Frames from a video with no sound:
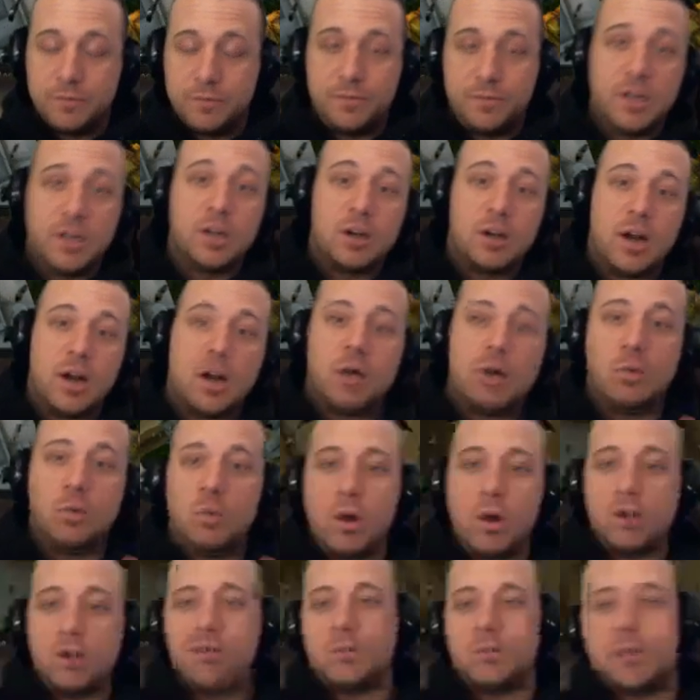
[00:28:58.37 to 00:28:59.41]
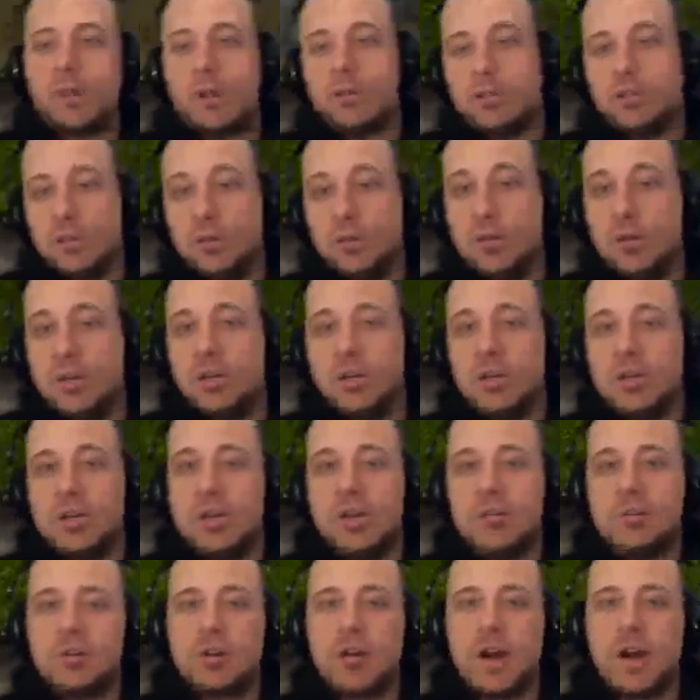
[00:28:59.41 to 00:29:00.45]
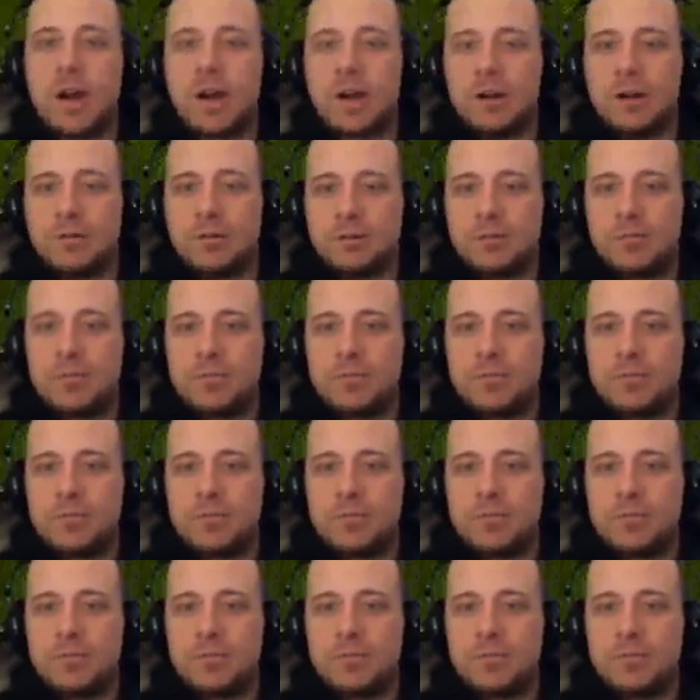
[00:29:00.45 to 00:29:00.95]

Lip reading: figure out what spells you need to keep track of.